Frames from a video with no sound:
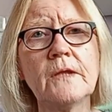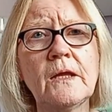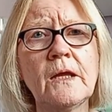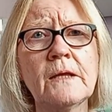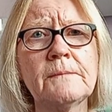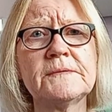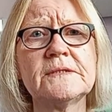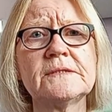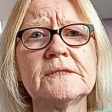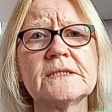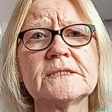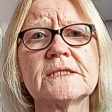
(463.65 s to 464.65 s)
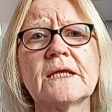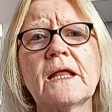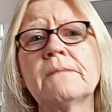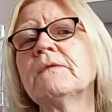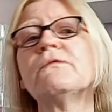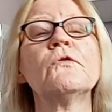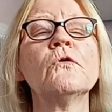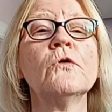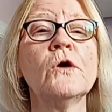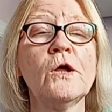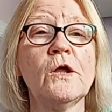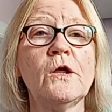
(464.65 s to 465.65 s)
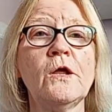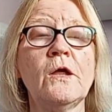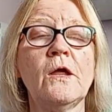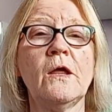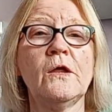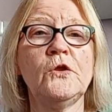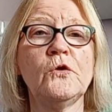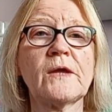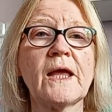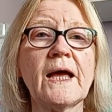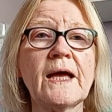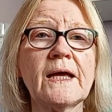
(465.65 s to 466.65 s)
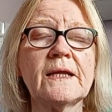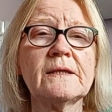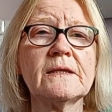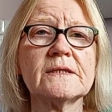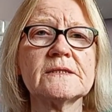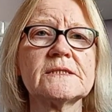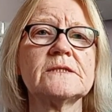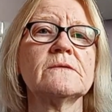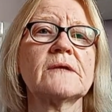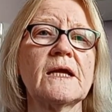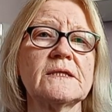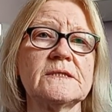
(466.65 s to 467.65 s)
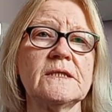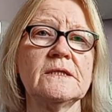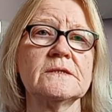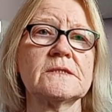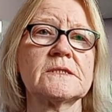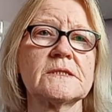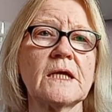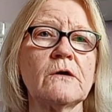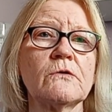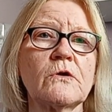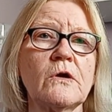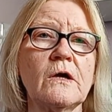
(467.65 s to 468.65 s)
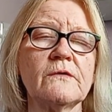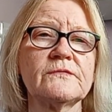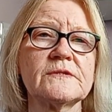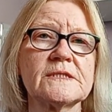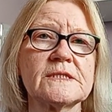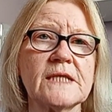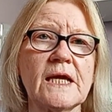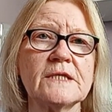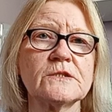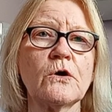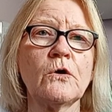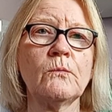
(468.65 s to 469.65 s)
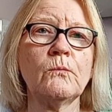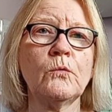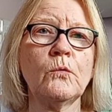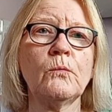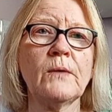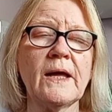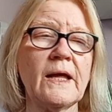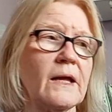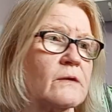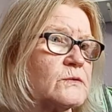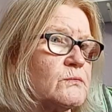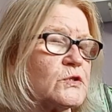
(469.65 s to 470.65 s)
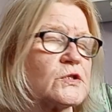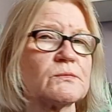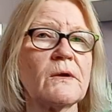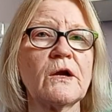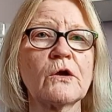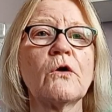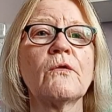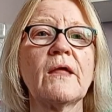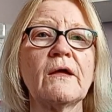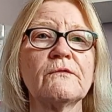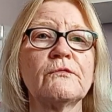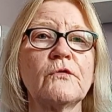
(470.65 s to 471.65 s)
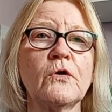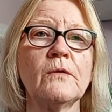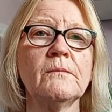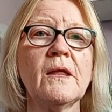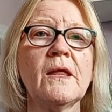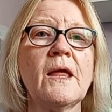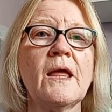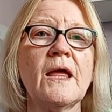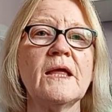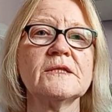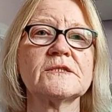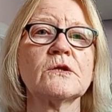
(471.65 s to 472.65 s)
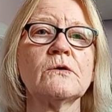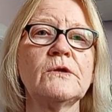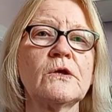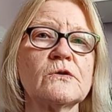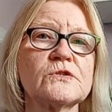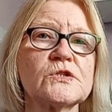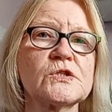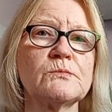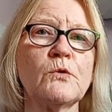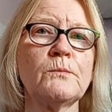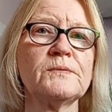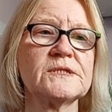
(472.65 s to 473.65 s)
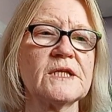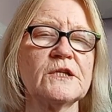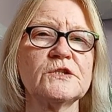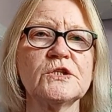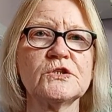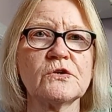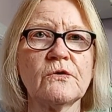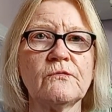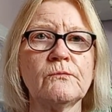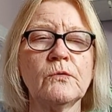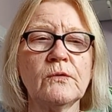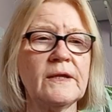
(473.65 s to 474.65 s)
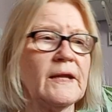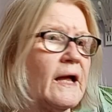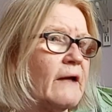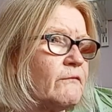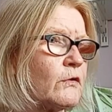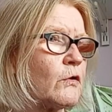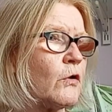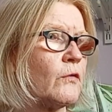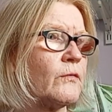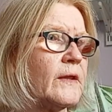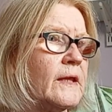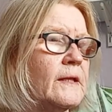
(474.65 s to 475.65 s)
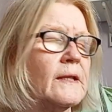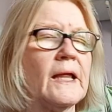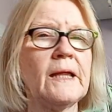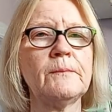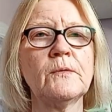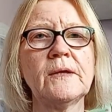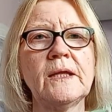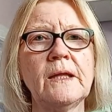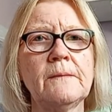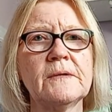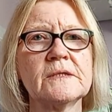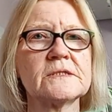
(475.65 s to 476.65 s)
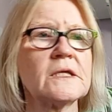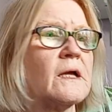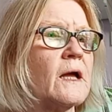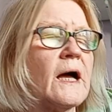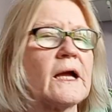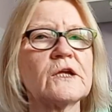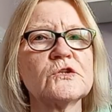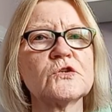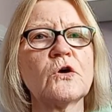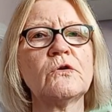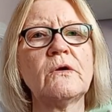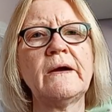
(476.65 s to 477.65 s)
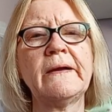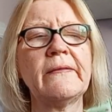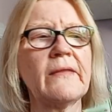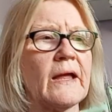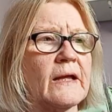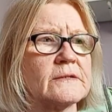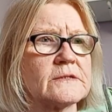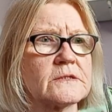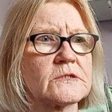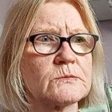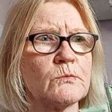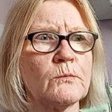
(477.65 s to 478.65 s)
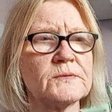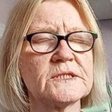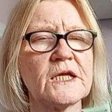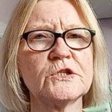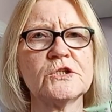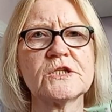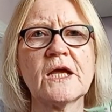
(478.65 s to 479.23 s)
I did say that before. You can still get it Stylecraft said on Wool Warehouse, which is where I got that from. It's only got a small percentage of wool in. I haven't got the label here, but I can tolerate that small percentage.